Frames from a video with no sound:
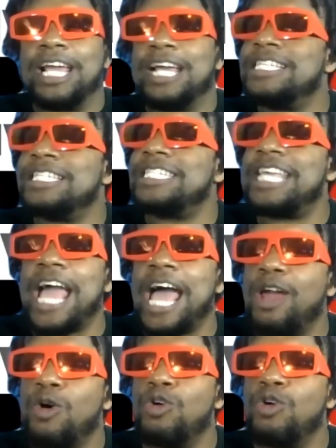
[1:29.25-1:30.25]
Because in
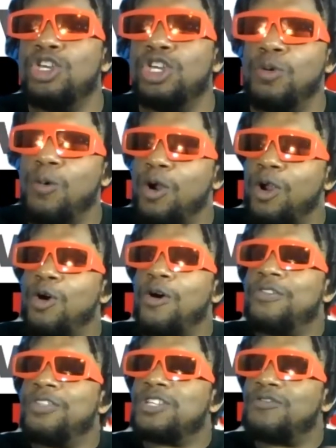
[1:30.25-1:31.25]
Seattle, you weren't
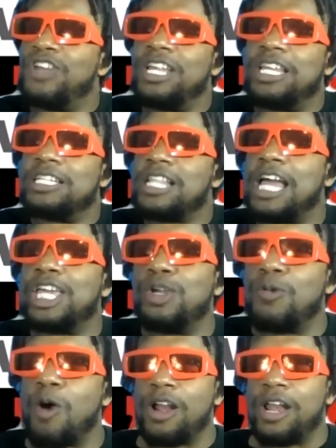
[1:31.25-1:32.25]
on this fitness like
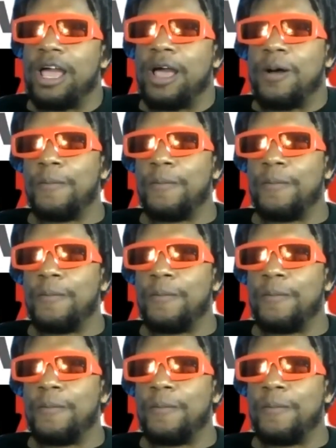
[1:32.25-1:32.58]
you are now.